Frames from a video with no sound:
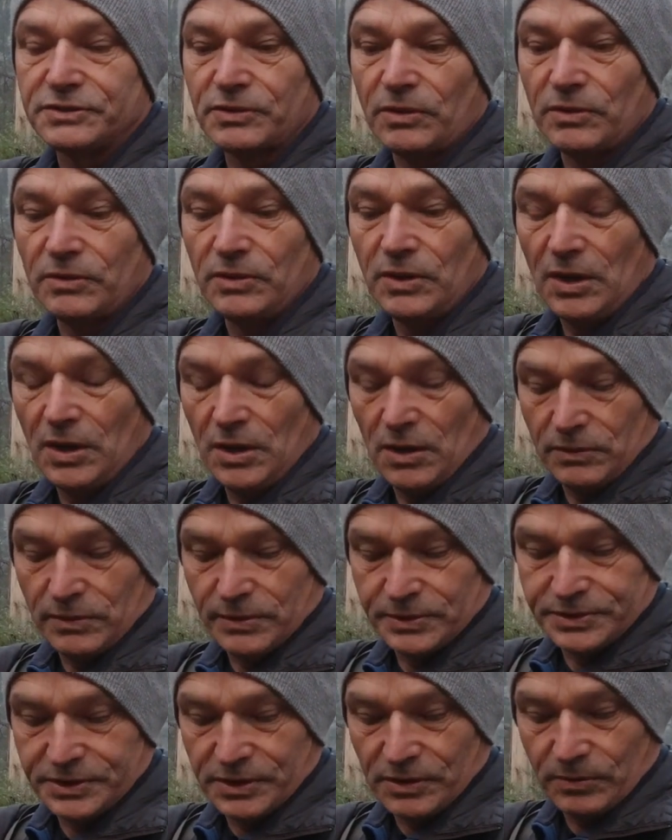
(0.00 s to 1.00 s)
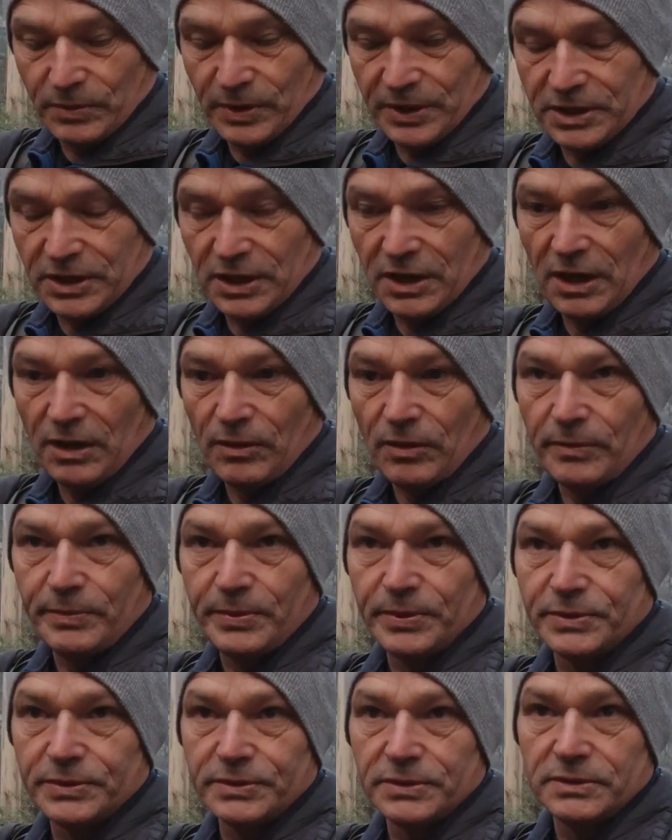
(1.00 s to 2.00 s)
So was it a week ago I
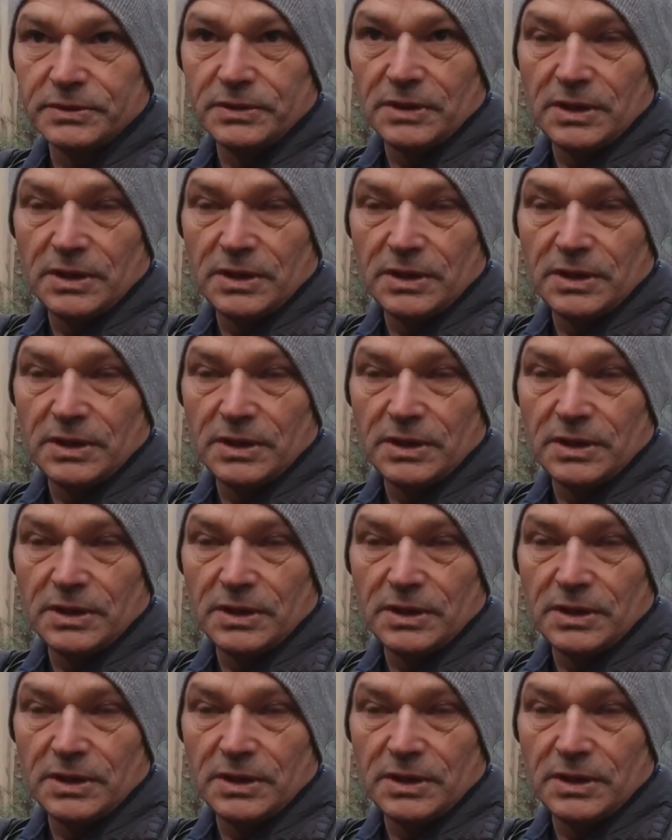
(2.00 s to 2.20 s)
put